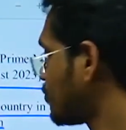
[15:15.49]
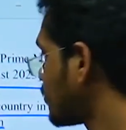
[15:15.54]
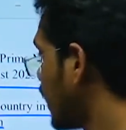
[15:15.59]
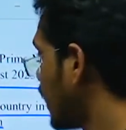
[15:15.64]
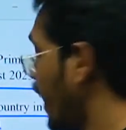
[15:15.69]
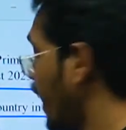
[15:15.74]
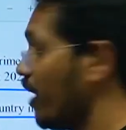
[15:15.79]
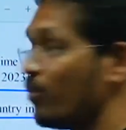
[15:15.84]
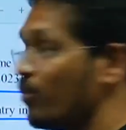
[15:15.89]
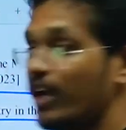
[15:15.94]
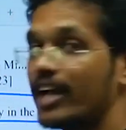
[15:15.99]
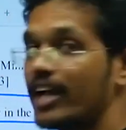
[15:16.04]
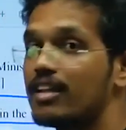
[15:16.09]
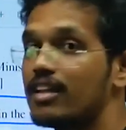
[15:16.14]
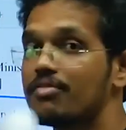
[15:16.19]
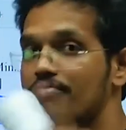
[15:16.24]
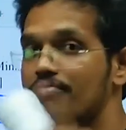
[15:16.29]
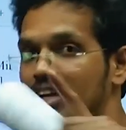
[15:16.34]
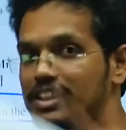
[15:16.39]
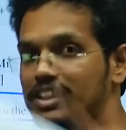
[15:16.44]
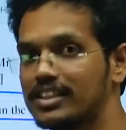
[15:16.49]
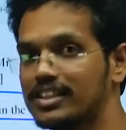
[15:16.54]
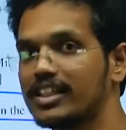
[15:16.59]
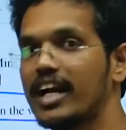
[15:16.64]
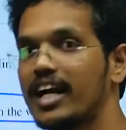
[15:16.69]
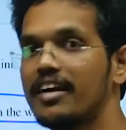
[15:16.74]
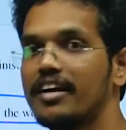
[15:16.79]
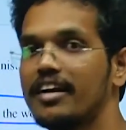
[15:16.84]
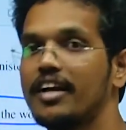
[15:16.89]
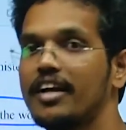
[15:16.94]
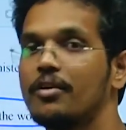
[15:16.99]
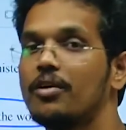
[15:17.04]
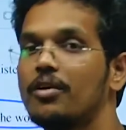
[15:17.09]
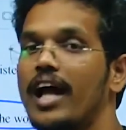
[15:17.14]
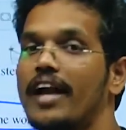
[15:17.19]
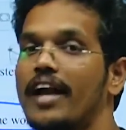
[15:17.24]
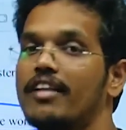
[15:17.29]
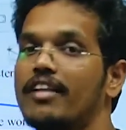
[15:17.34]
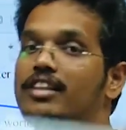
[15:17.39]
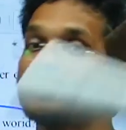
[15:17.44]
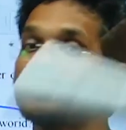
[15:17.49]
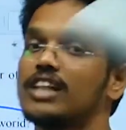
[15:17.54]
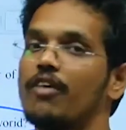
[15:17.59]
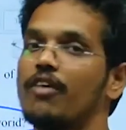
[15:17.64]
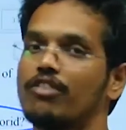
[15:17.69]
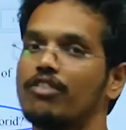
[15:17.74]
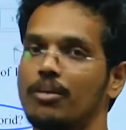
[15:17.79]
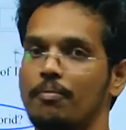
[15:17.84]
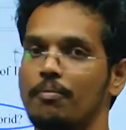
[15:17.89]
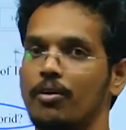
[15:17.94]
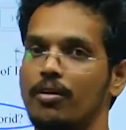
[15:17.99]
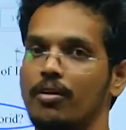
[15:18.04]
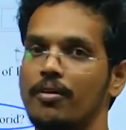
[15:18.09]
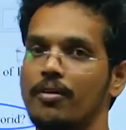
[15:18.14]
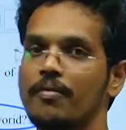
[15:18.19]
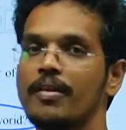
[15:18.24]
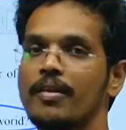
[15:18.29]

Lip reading: And we are the first country to land on the South Pole.